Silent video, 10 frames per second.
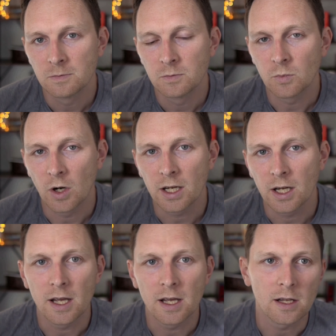right?
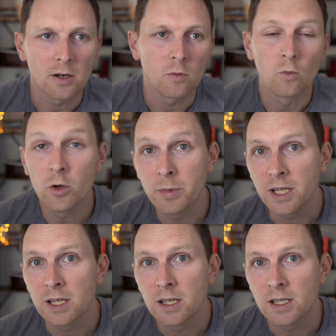In
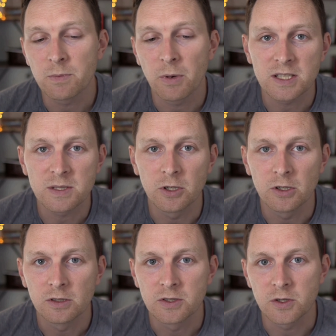Ruby, it's
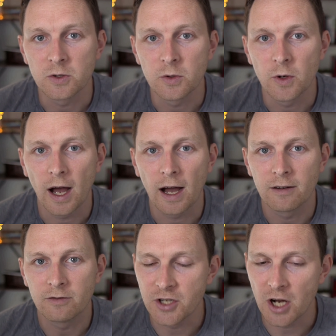possible to
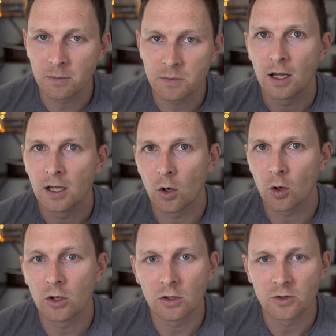have gems,
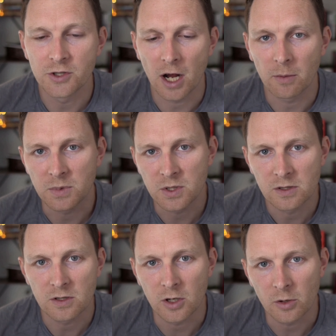local gems
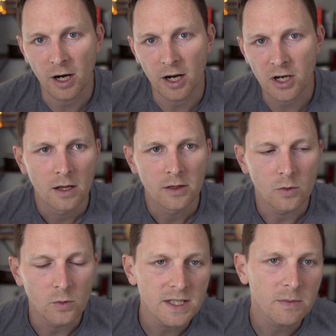to your project. The
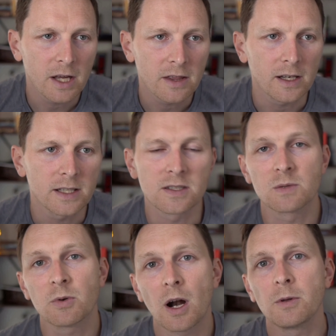reason Python hits this
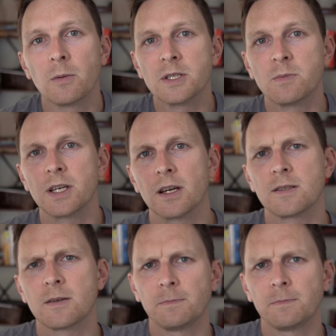problem is because